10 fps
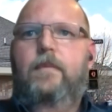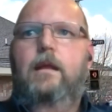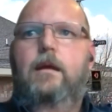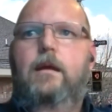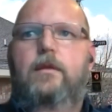
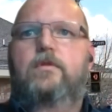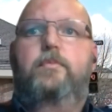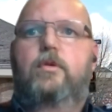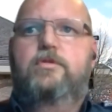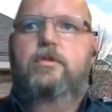Now, those
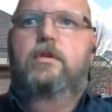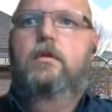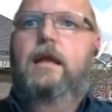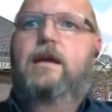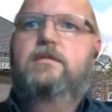reports are
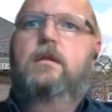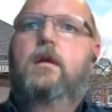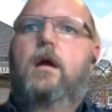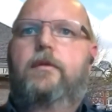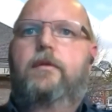utilized a
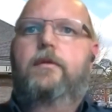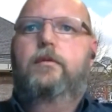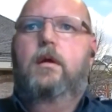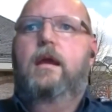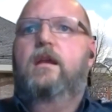lot through
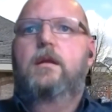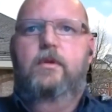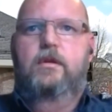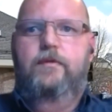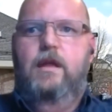our
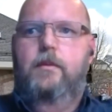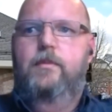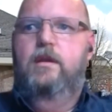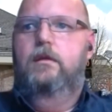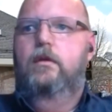economic
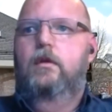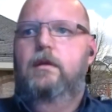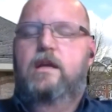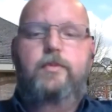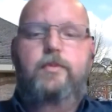development. They're
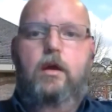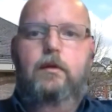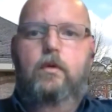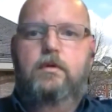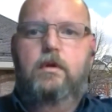utilized by our
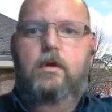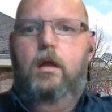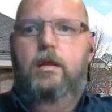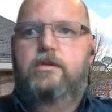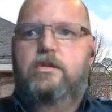local
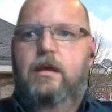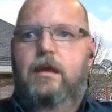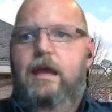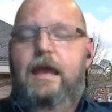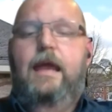college
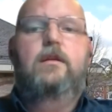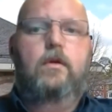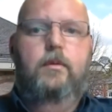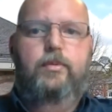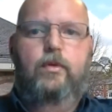and
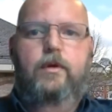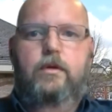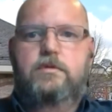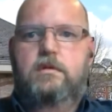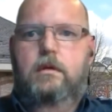our
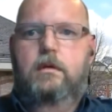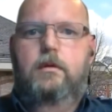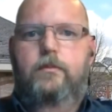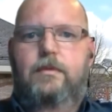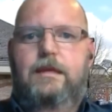employers
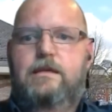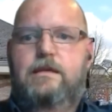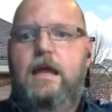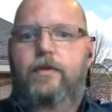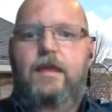because
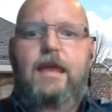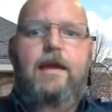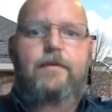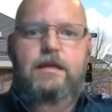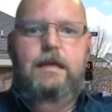now they
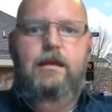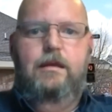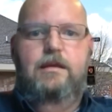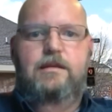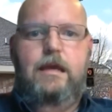have the
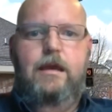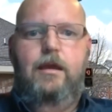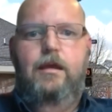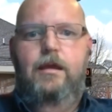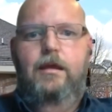data to
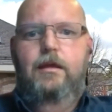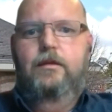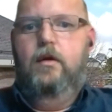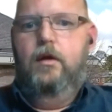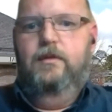say
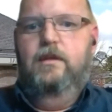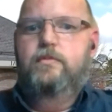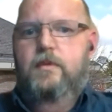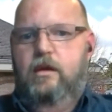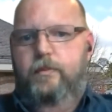there are
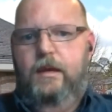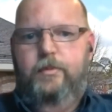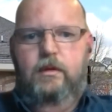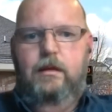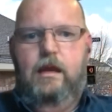this many
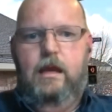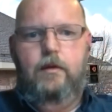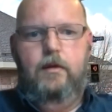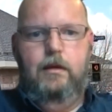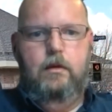people in the
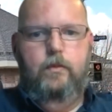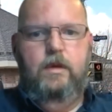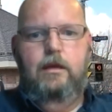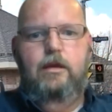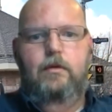area that we
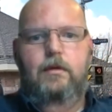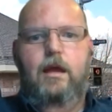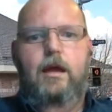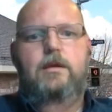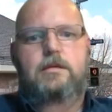can
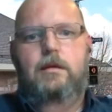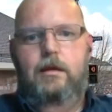utilize